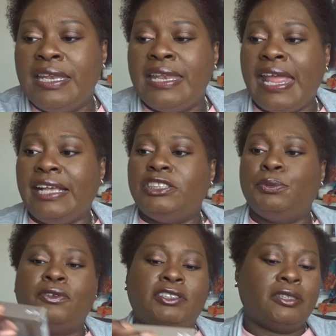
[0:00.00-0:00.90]
Next,
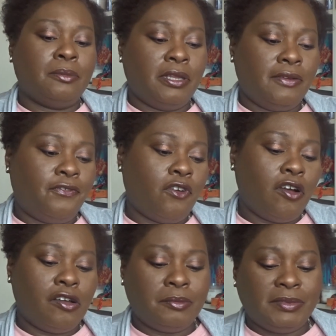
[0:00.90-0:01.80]
we've got something
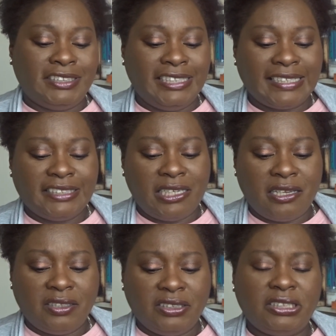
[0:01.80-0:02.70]
from Ciate
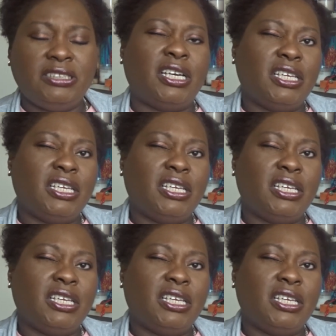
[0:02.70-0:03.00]
London.